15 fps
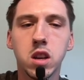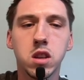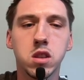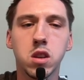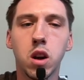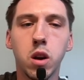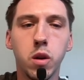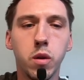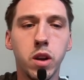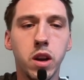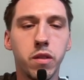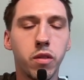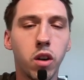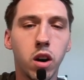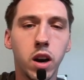So
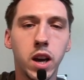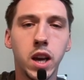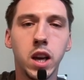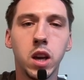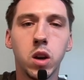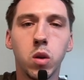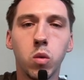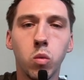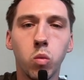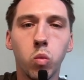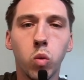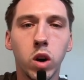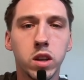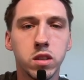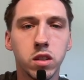if I
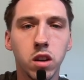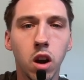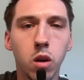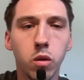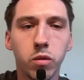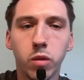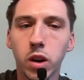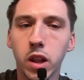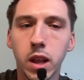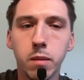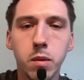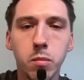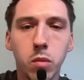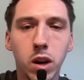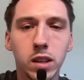were to go with one of them
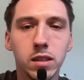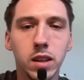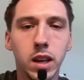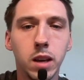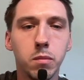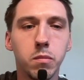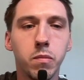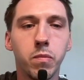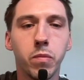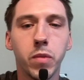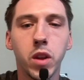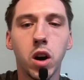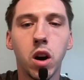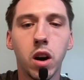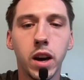in my team,
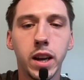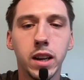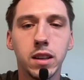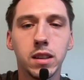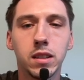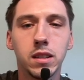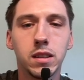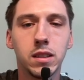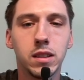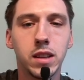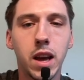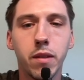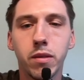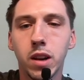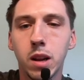I'd
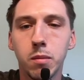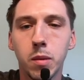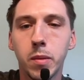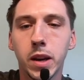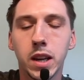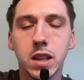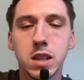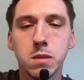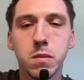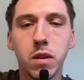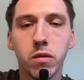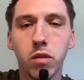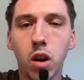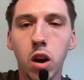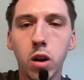definitely be picking
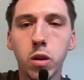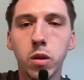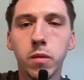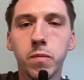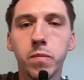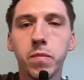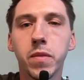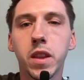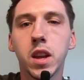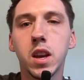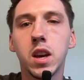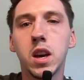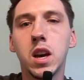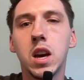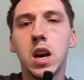Smith Rowe.
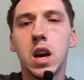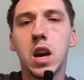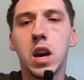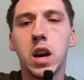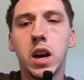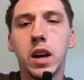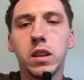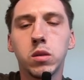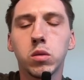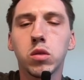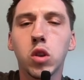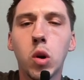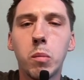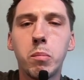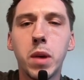He's also
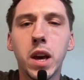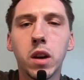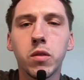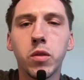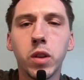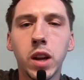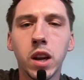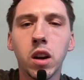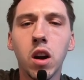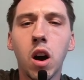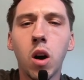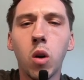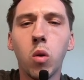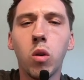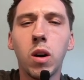got Pickford in
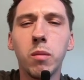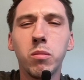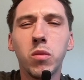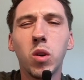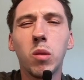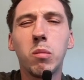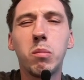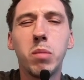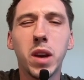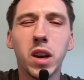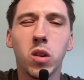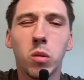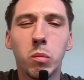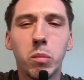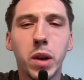goal. I'm not
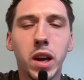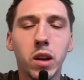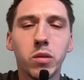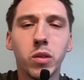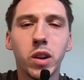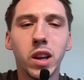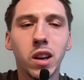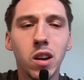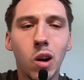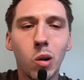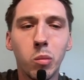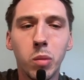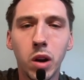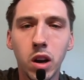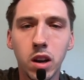big on Pickford in
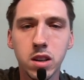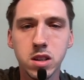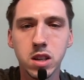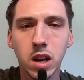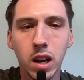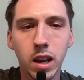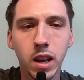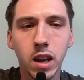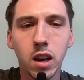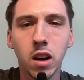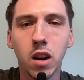goal personally.